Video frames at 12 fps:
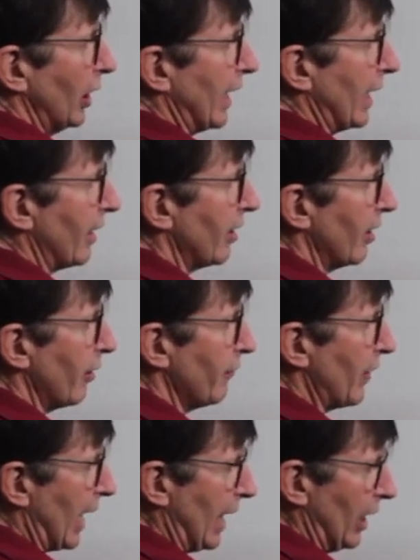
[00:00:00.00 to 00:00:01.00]
length
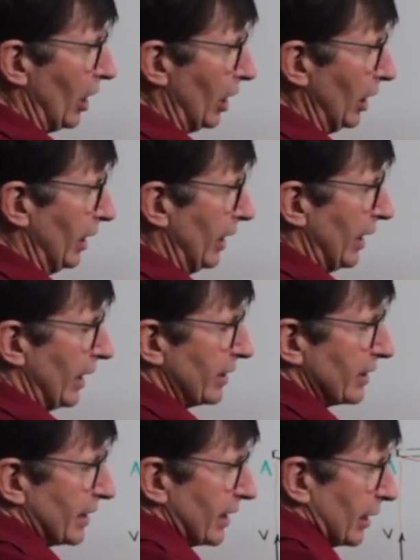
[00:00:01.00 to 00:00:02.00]
of L
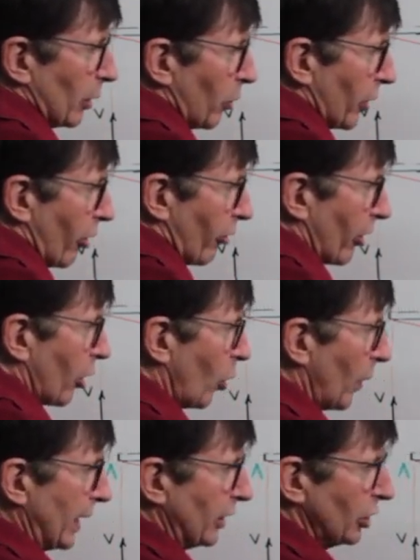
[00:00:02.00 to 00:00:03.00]
and seeing what our
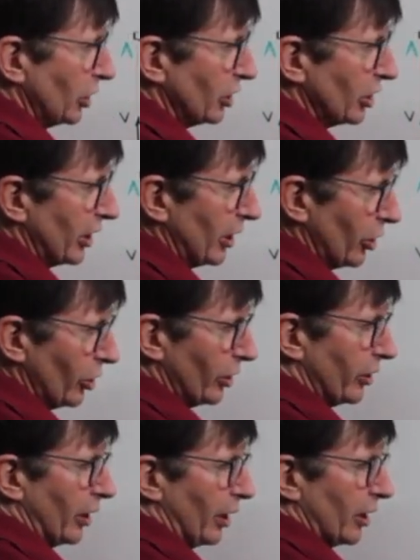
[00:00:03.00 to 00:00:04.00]
equations
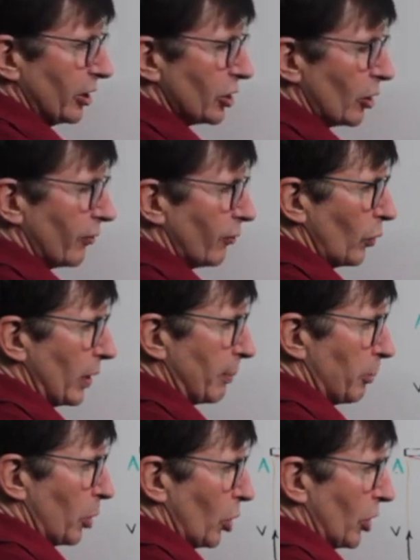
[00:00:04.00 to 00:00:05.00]
yield. So if we
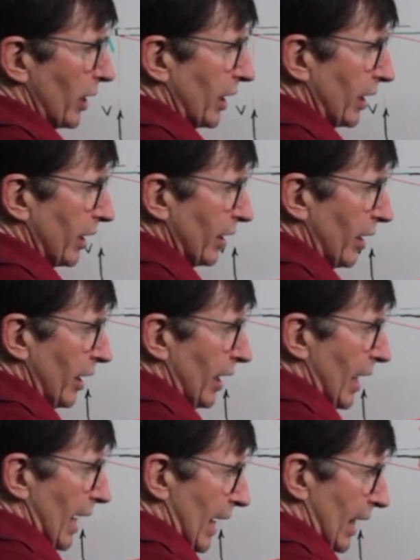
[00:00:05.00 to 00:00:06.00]
put in
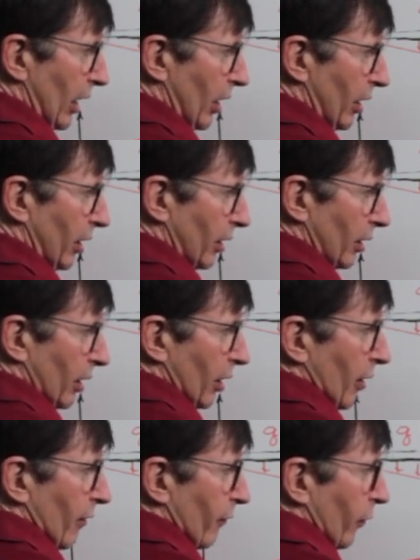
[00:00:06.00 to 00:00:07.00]
L
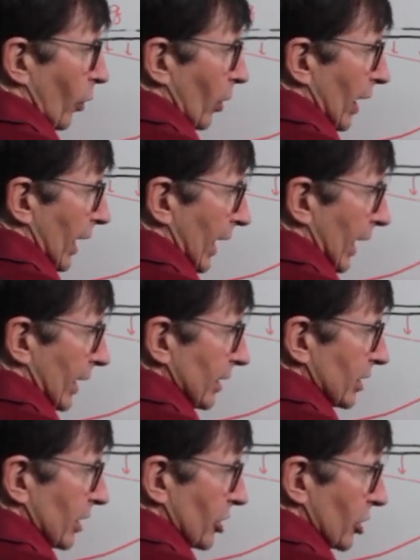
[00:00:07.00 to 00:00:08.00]
for
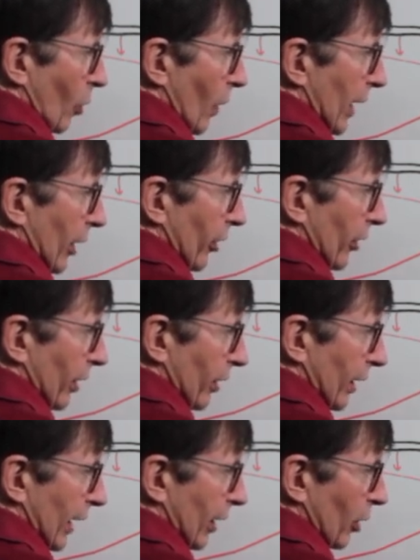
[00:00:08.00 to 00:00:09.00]
x squared,
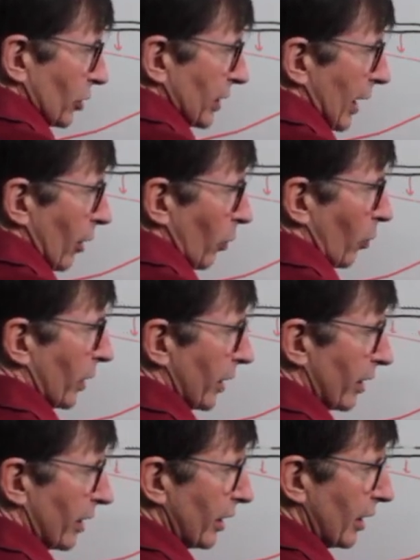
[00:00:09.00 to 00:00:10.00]
that goes out
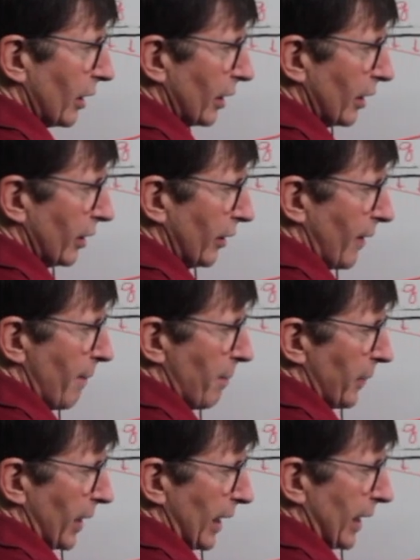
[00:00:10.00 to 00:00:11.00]
with
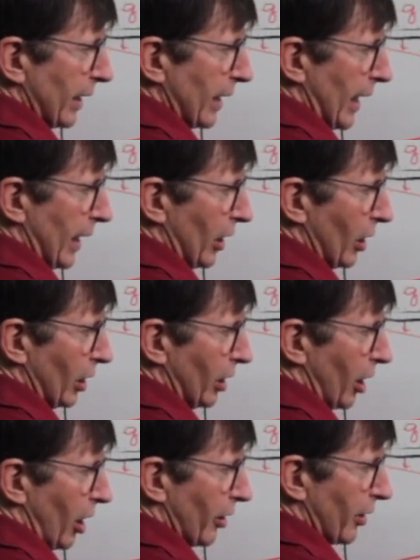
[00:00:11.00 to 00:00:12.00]
an L
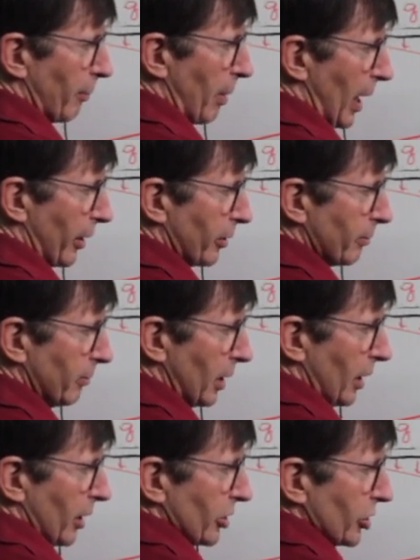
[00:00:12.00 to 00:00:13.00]
on the bottom.
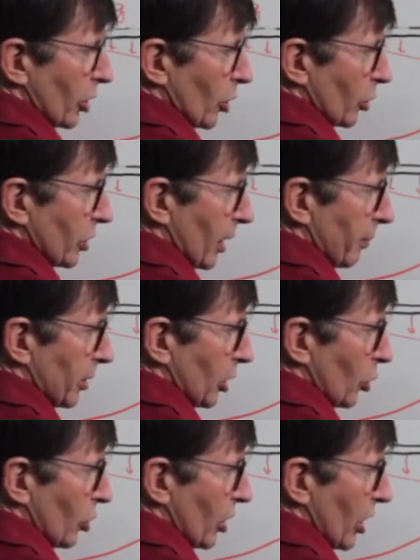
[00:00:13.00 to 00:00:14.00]
So
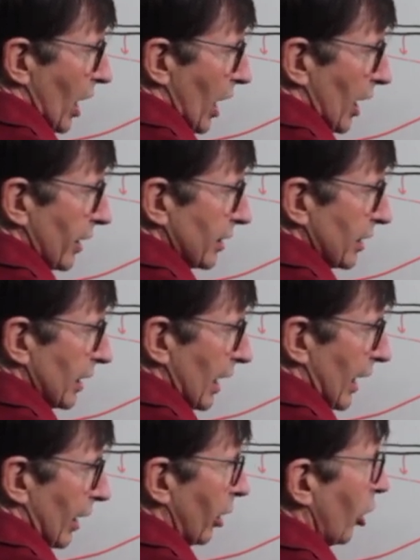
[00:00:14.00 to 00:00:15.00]
W naught
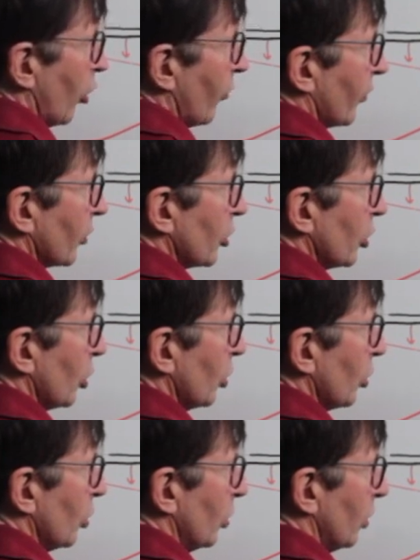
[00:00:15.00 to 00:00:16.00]
L over
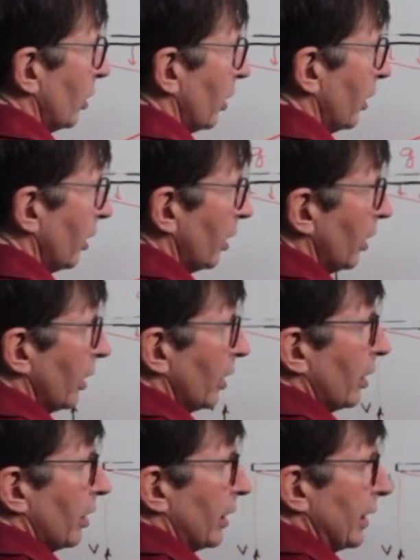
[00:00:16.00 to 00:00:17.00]
2
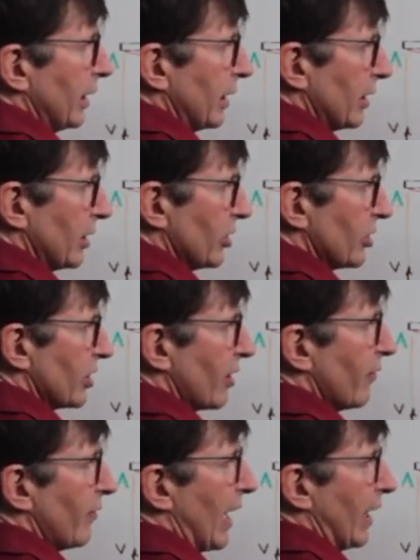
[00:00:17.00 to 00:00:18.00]
is the
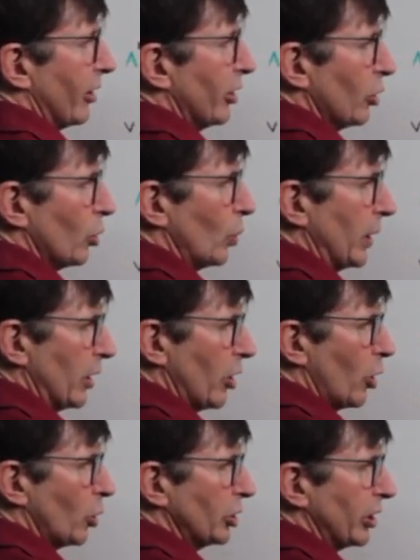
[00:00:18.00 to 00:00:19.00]
value we
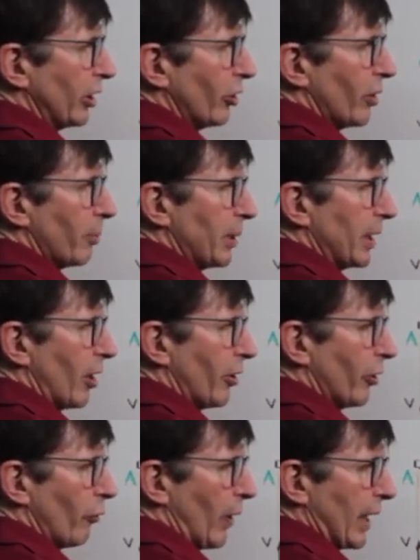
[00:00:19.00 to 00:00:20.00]
know shear to be on
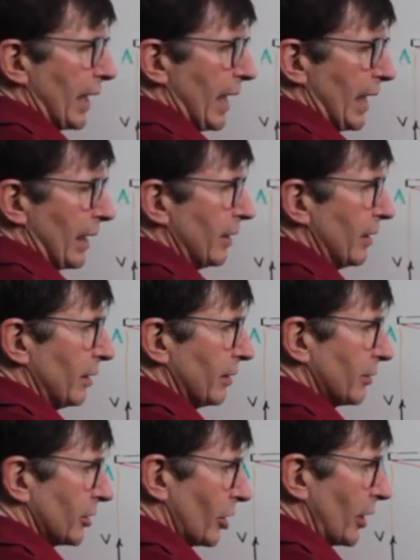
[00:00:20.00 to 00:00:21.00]
the right end.
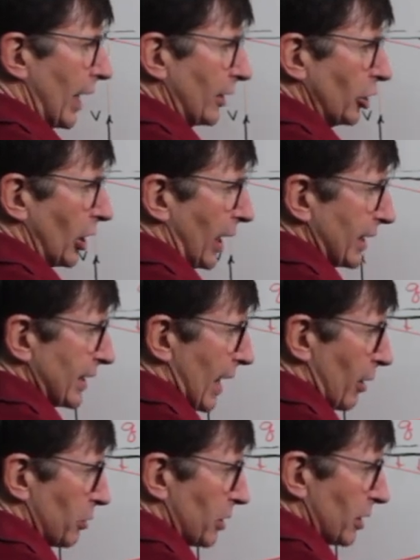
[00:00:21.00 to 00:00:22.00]
So that checks
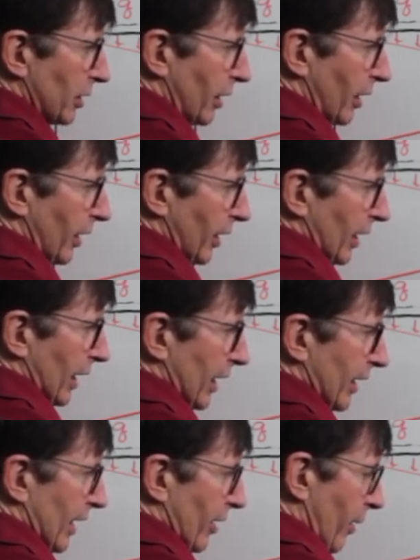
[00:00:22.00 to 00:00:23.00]
out.
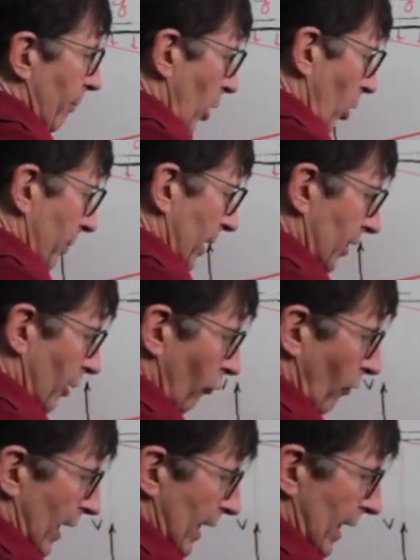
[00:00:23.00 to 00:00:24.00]
And then the moment at the
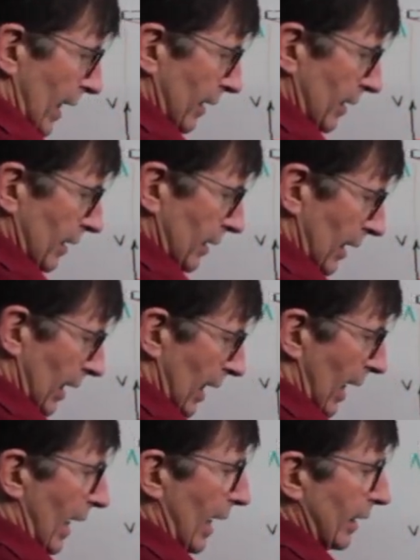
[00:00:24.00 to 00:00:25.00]
right end
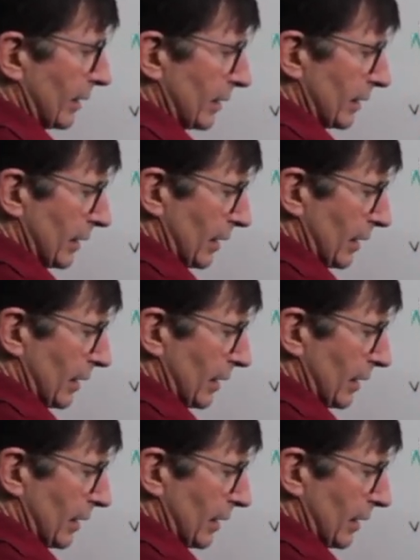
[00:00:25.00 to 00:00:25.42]
at